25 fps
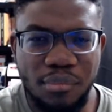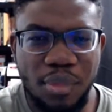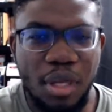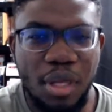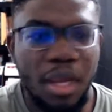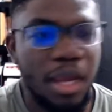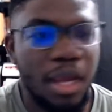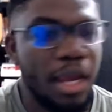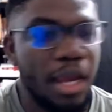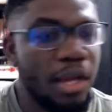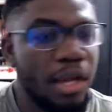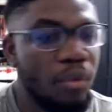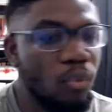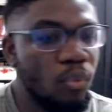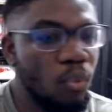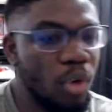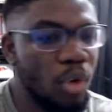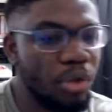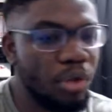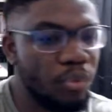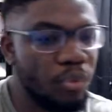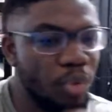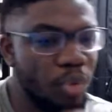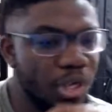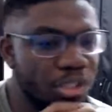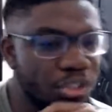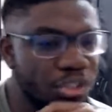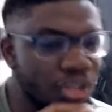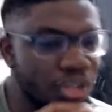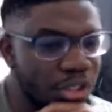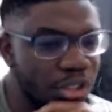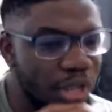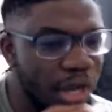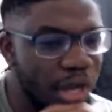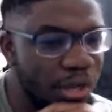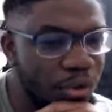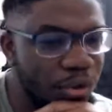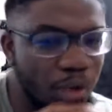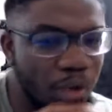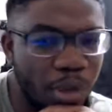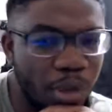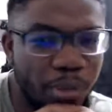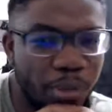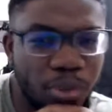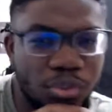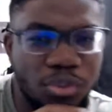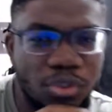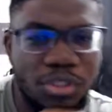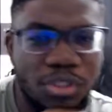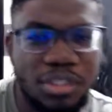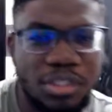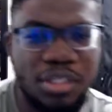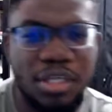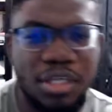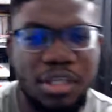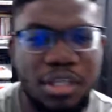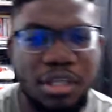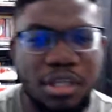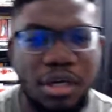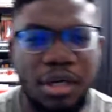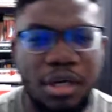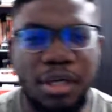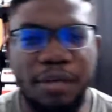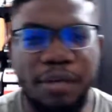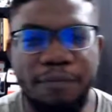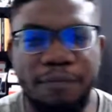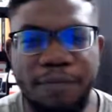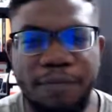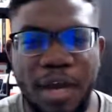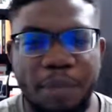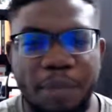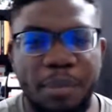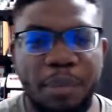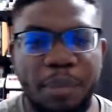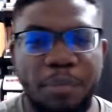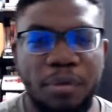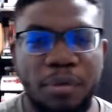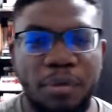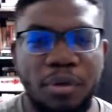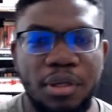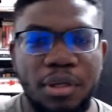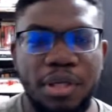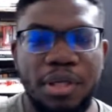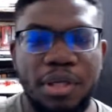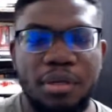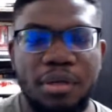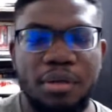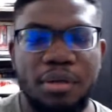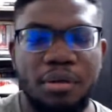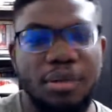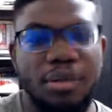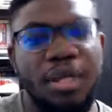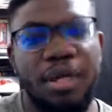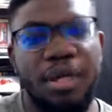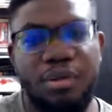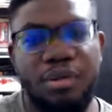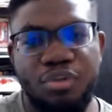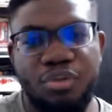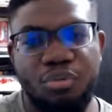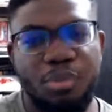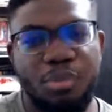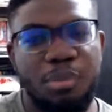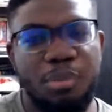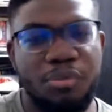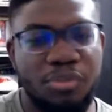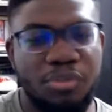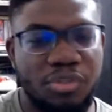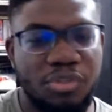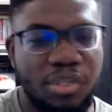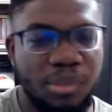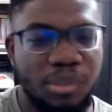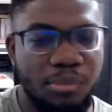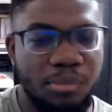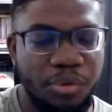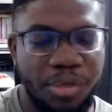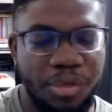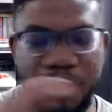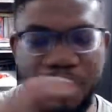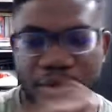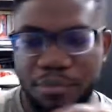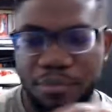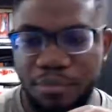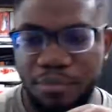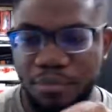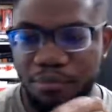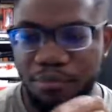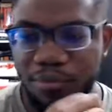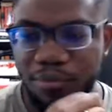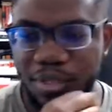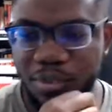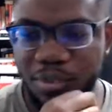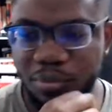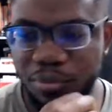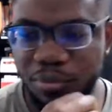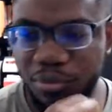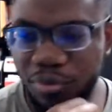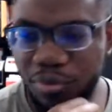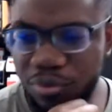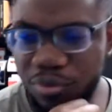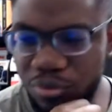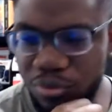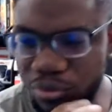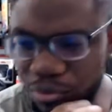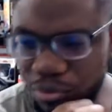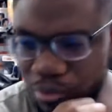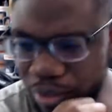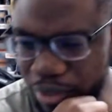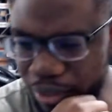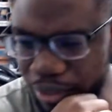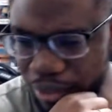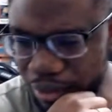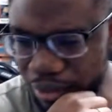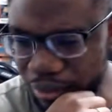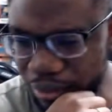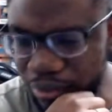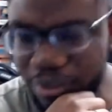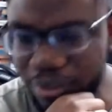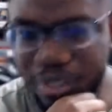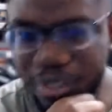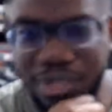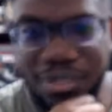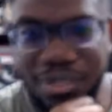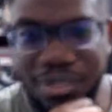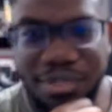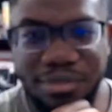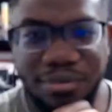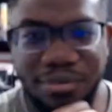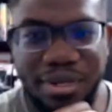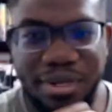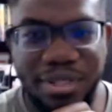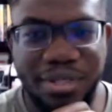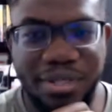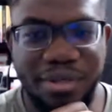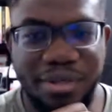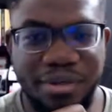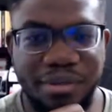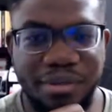And one question, are you able to see the invite people link? Yeah, you should be able to see. I'm looking at Facebook or YouTube right now. Yes, it's right there.